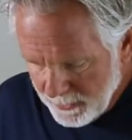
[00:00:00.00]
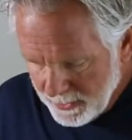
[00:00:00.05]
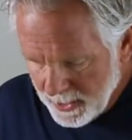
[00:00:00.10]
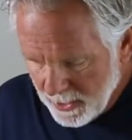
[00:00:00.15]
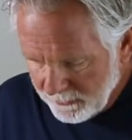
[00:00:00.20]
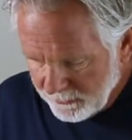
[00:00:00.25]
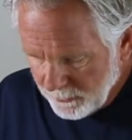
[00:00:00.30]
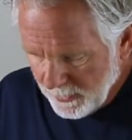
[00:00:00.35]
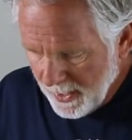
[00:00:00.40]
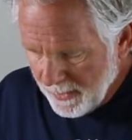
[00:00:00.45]

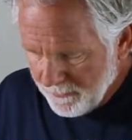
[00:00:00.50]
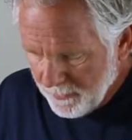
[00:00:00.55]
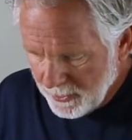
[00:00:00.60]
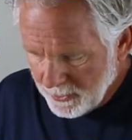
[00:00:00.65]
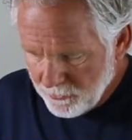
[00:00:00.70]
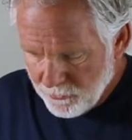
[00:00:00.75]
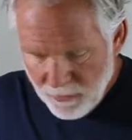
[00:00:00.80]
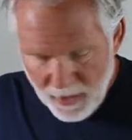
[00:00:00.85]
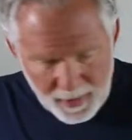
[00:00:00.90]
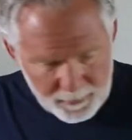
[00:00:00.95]
go. So we have our
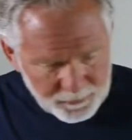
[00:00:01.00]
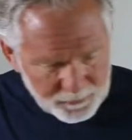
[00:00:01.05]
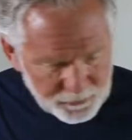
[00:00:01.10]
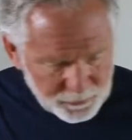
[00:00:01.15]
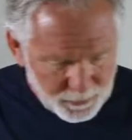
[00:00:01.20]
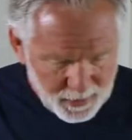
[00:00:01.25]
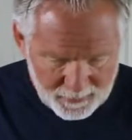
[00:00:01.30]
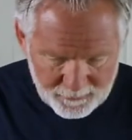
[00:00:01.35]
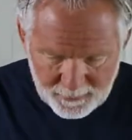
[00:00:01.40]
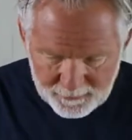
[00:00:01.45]
crumbs,
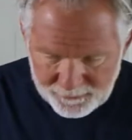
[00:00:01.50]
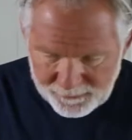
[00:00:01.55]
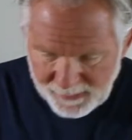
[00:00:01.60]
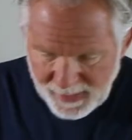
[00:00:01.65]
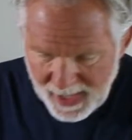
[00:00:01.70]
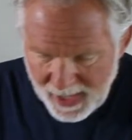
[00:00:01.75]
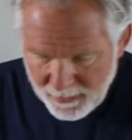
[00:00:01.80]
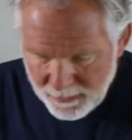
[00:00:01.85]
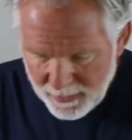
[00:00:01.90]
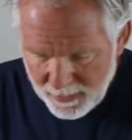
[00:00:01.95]
we have our
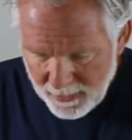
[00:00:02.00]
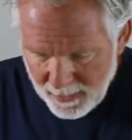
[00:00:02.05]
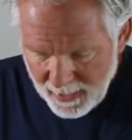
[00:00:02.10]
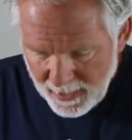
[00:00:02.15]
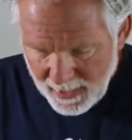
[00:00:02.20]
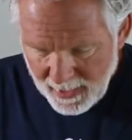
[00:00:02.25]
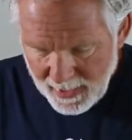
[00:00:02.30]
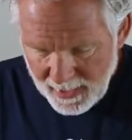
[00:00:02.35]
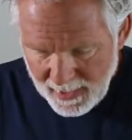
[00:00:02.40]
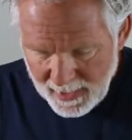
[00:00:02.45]
flour,
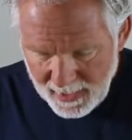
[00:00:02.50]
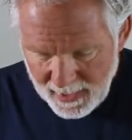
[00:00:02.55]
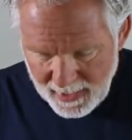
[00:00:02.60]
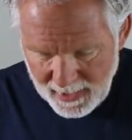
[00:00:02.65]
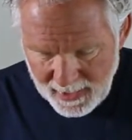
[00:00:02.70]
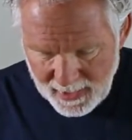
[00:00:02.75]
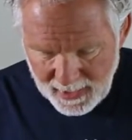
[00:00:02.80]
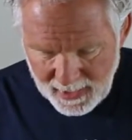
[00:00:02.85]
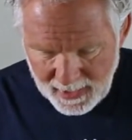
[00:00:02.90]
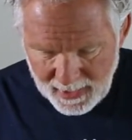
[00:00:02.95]

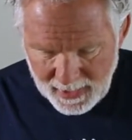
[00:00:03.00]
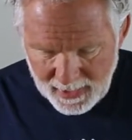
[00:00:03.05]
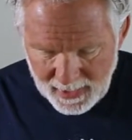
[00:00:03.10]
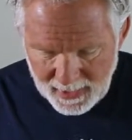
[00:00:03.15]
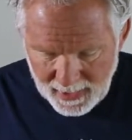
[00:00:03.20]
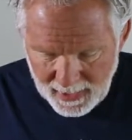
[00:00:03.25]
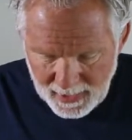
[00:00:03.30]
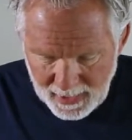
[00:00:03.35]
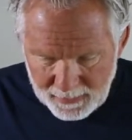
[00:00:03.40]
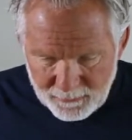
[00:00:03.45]

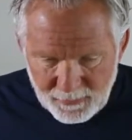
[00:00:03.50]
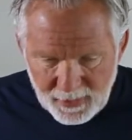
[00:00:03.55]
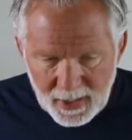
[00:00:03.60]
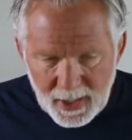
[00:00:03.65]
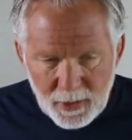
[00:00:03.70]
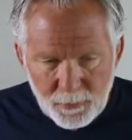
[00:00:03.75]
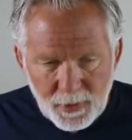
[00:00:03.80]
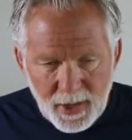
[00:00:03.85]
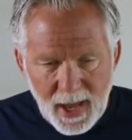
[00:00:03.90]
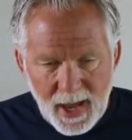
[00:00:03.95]
and right
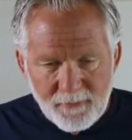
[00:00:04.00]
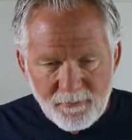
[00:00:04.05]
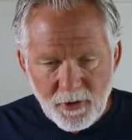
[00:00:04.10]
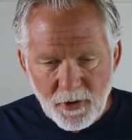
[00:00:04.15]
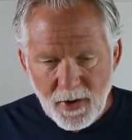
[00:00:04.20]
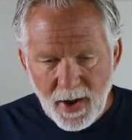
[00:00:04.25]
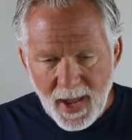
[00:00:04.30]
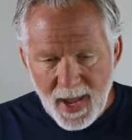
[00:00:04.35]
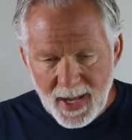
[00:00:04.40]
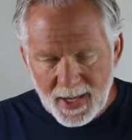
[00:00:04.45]
here we have
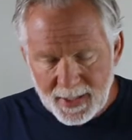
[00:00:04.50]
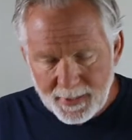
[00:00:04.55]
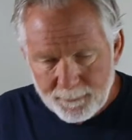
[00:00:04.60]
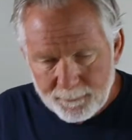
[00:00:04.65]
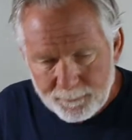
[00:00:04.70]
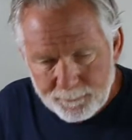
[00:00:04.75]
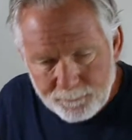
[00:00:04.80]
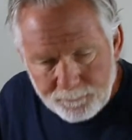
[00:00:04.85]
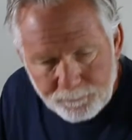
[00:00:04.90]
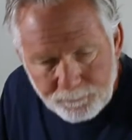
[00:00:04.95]
our egg.
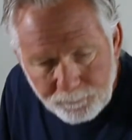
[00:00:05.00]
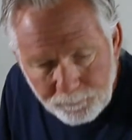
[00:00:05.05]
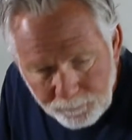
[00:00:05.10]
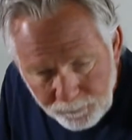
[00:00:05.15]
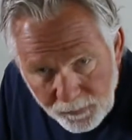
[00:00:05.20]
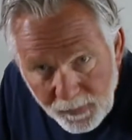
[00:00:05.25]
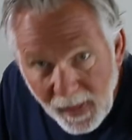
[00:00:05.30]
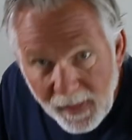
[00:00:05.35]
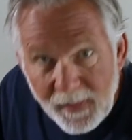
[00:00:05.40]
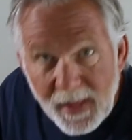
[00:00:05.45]

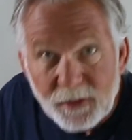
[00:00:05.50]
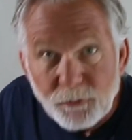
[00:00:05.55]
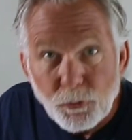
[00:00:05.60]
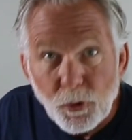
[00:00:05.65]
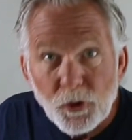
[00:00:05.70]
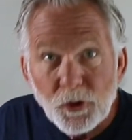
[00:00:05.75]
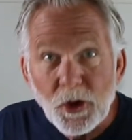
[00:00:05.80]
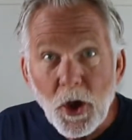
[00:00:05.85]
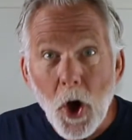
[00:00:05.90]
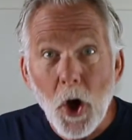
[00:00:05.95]
That's
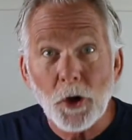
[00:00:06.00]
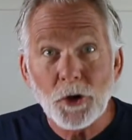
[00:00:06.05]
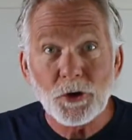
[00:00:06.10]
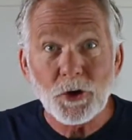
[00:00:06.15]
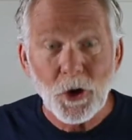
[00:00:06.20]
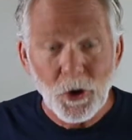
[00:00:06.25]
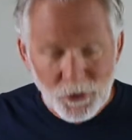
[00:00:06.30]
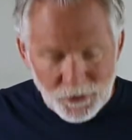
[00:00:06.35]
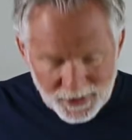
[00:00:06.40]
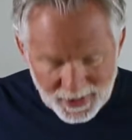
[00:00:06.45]
really all you're
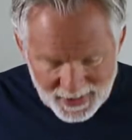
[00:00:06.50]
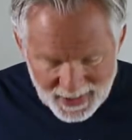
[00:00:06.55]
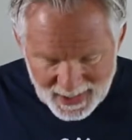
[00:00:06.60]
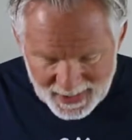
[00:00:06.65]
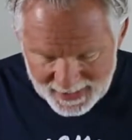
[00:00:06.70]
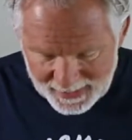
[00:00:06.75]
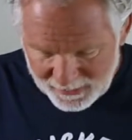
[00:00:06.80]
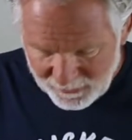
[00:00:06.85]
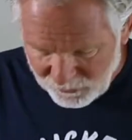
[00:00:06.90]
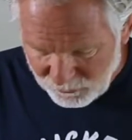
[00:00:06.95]
going to
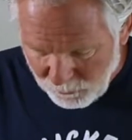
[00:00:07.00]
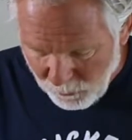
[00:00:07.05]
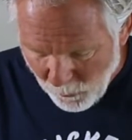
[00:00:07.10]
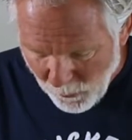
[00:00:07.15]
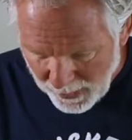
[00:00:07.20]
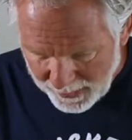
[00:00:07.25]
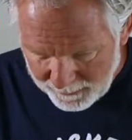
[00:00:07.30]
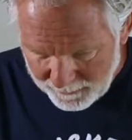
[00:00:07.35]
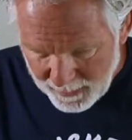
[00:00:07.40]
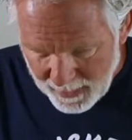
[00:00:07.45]
need at this
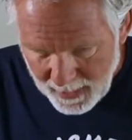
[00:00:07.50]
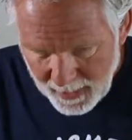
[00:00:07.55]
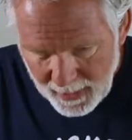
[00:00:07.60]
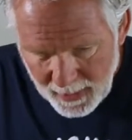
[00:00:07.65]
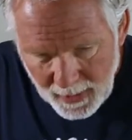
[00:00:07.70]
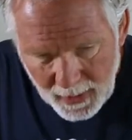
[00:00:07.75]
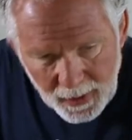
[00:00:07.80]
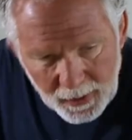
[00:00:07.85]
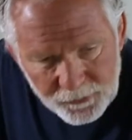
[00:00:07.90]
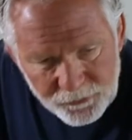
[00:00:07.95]
point.
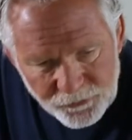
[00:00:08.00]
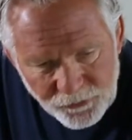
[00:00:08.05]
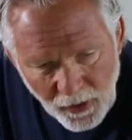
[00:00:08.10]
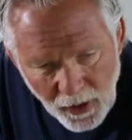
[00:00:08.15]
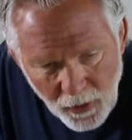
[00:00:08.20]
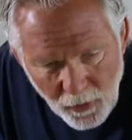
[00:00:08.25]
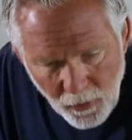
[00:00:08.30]
So,